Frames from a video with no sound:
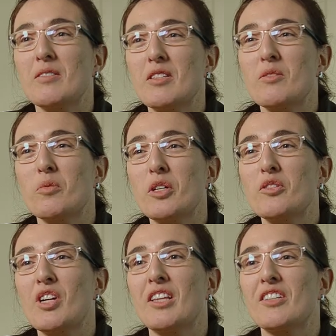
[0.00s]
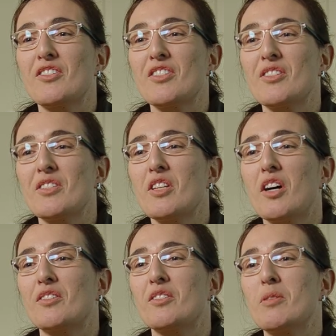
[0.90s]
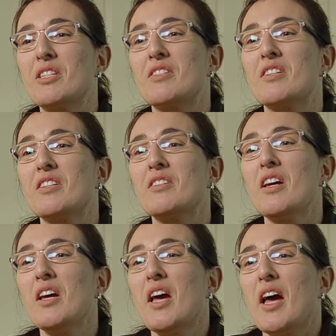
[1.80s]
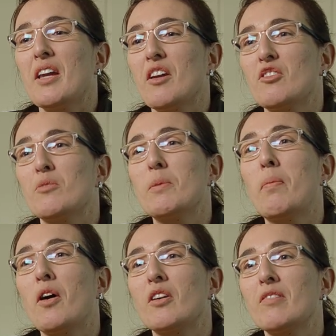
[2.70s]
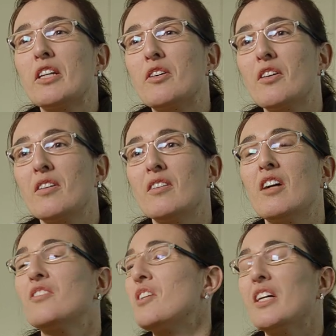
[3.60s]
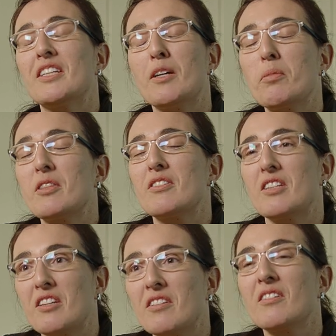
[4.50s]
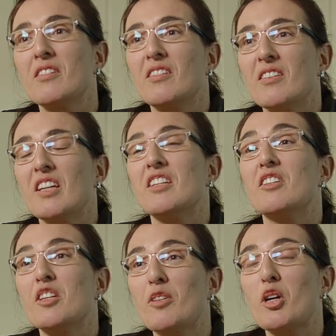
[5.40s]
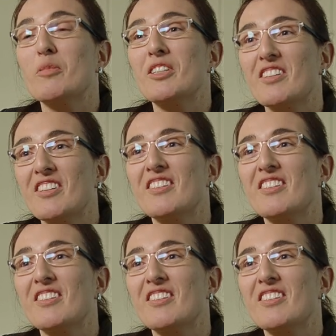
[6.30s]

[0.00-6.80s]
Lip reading: Its real challenge is not to be seen and not to be part of litter, not to end up in the sea and in the environment.